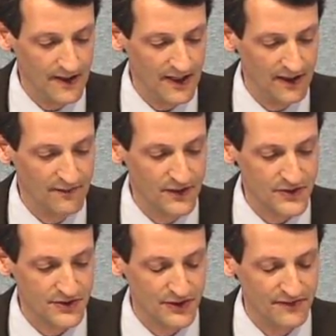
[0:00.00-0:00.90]
And of those
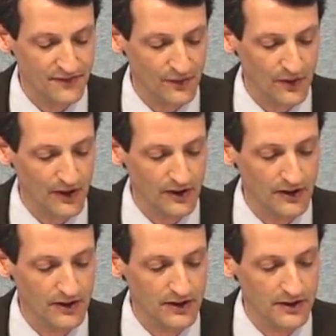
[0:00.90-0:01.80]
34
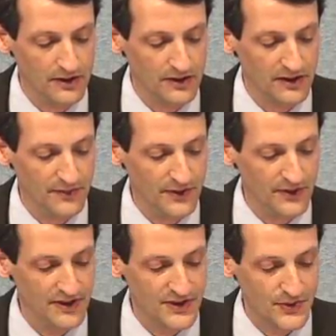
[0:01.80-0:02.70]

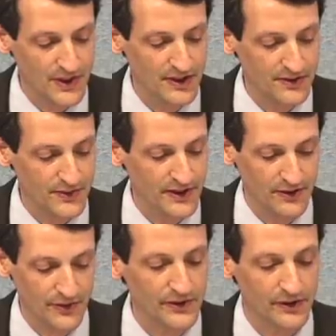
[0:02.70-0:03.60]
communities, 23
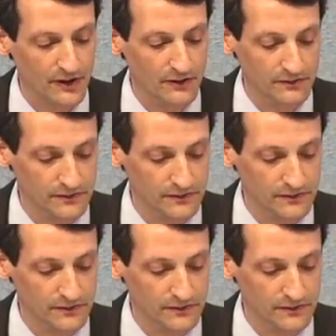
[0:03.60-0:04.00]
are rural.